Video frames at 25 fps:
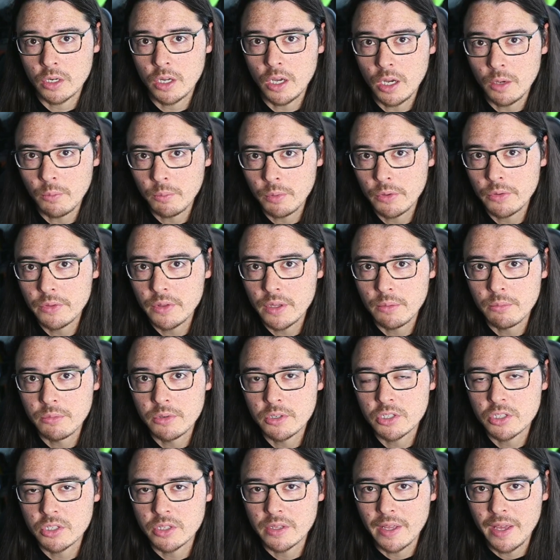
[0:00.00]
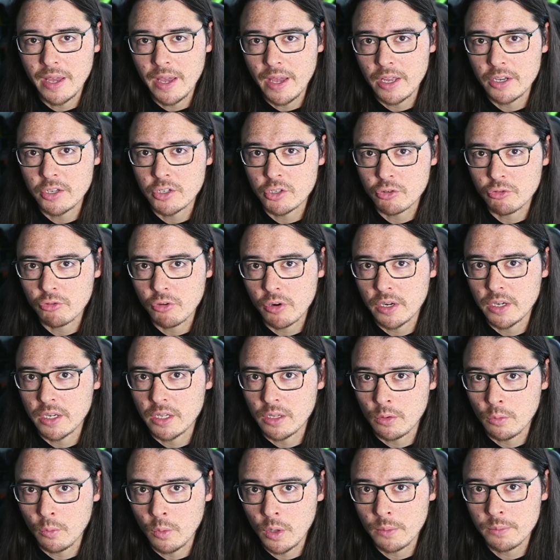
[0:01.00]
upload the image to the
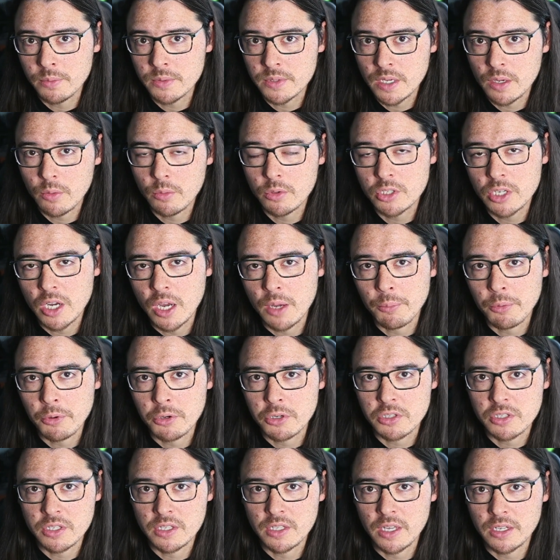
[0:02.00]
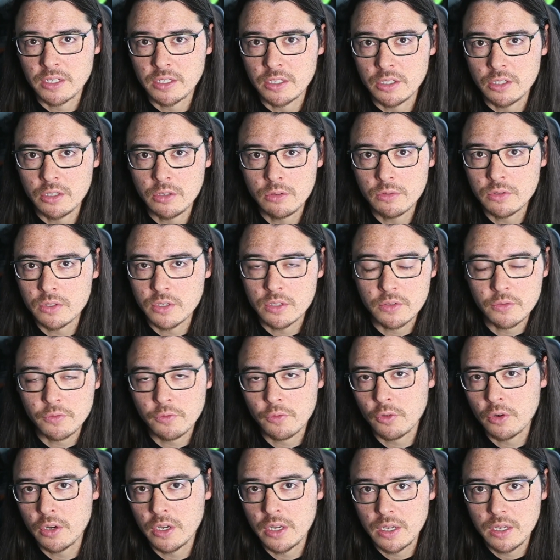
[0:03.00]
TAGGrading website, which I personally like to use. It's
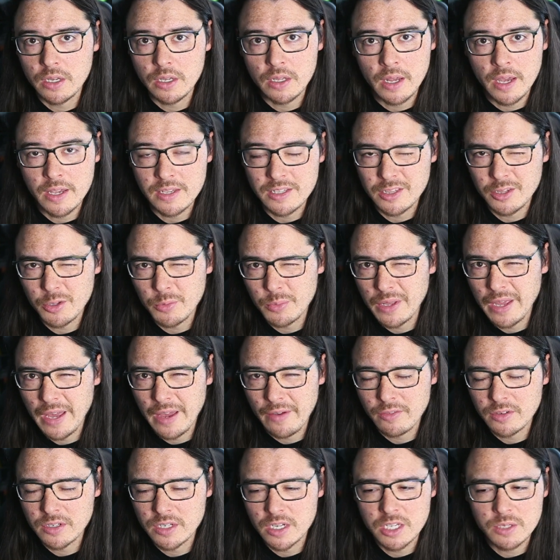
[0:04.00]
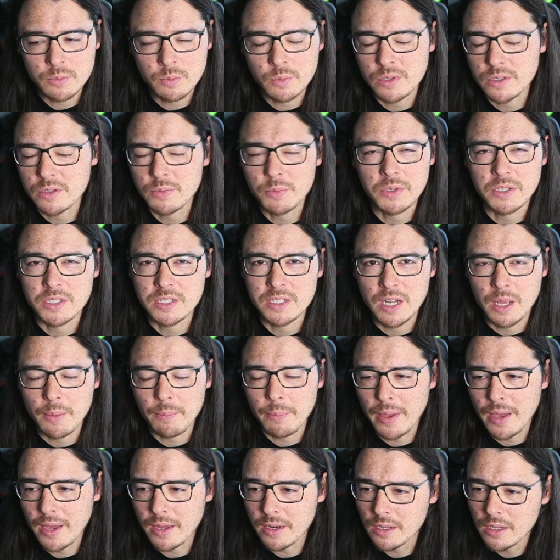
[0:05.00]
free, it has a little bit of advertisements, but it's not
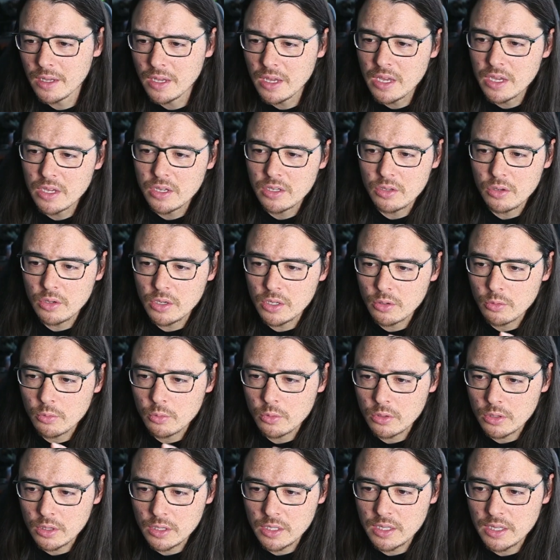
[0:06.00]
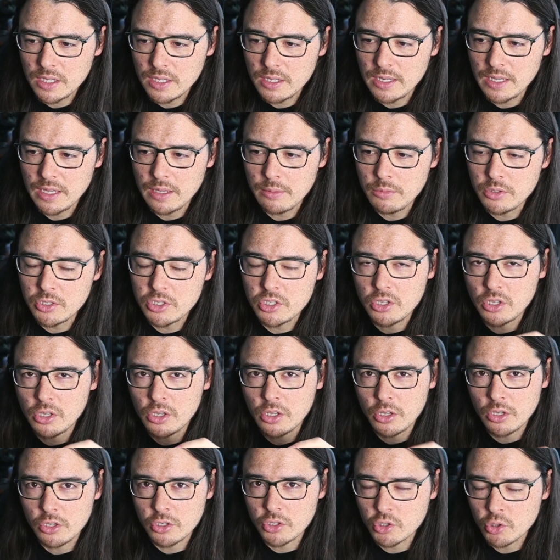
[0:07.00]
bad. You get a really clean image, you can
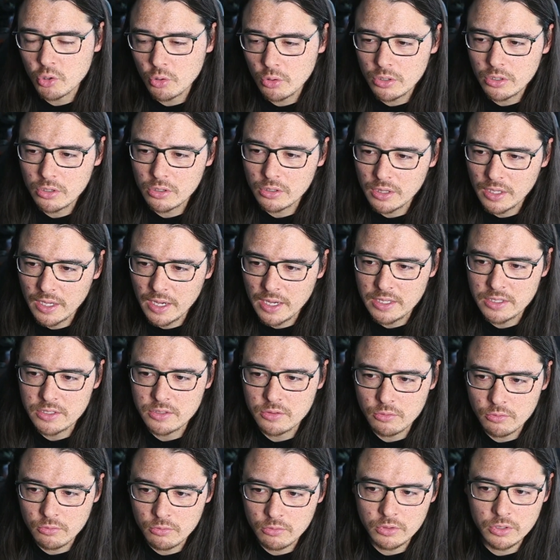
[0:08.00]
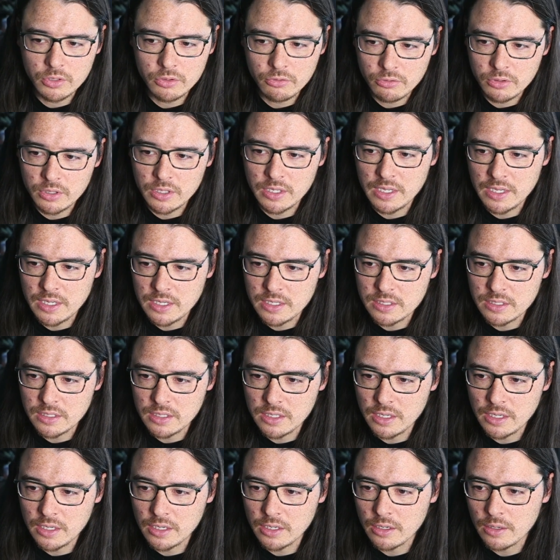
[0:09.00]
control your lines really easily
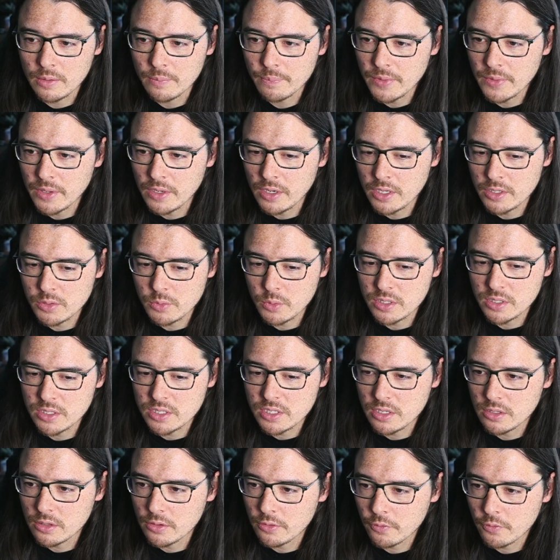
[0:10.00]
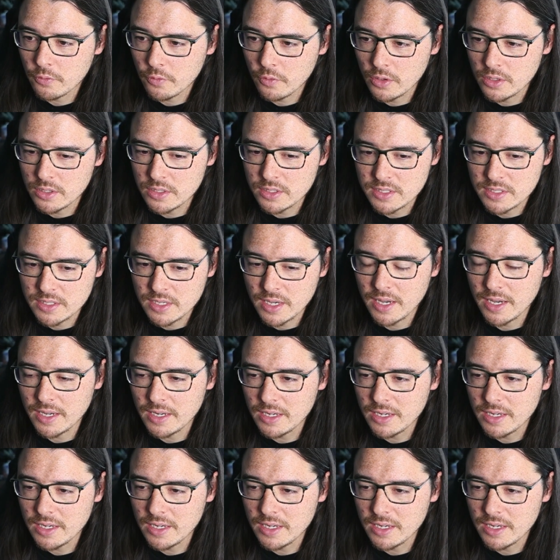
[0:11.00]
here. And as we can see on the front side,